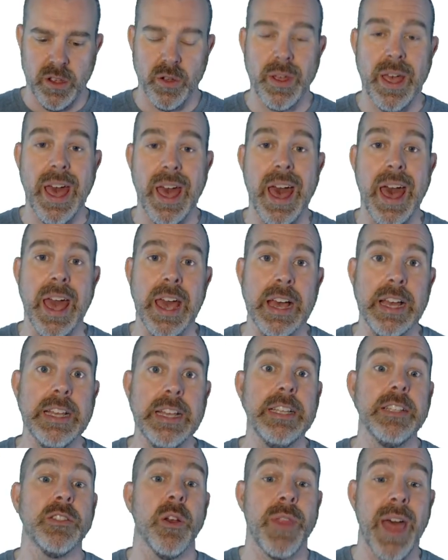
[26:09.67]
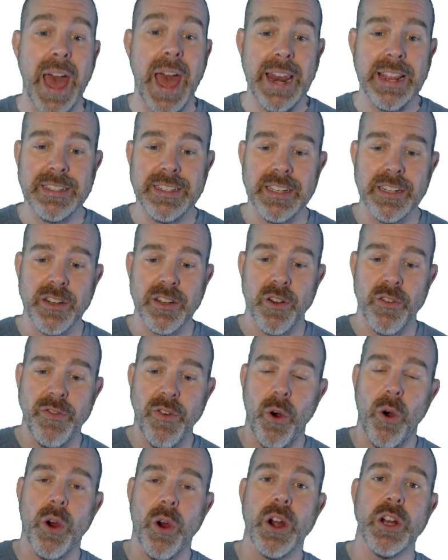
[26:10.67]
Okay, so that is it
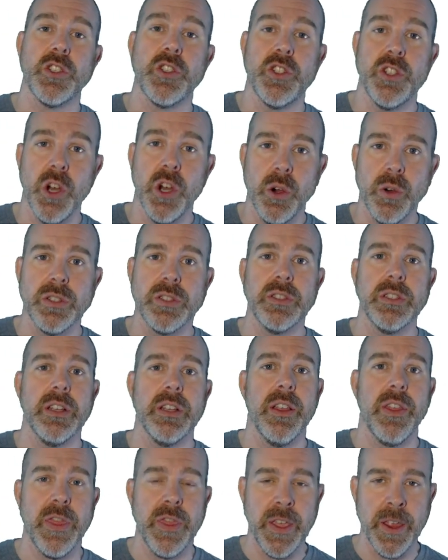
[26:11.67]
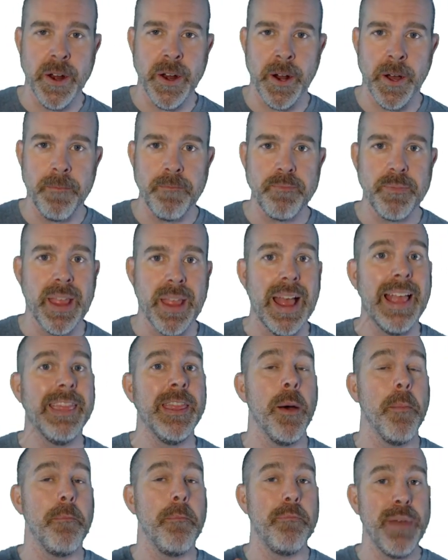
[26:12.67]
for Stokes' theorem.
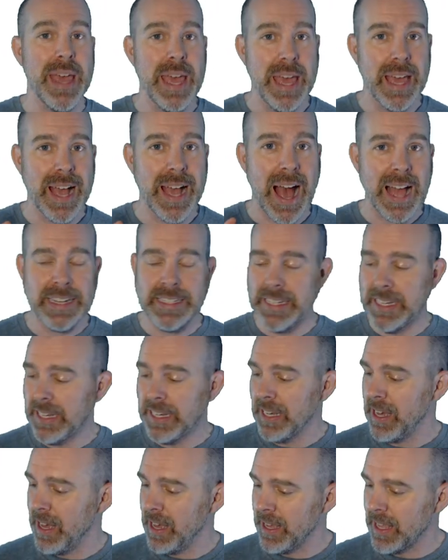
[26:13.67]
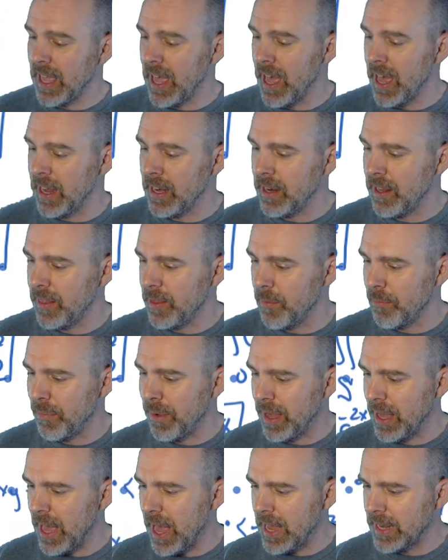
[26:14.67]
The big idea, again, the
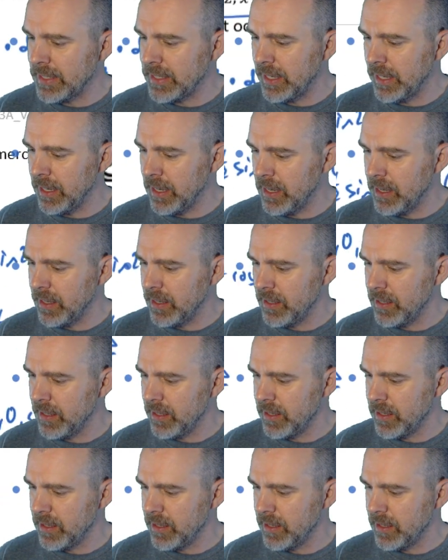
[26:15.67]
big idea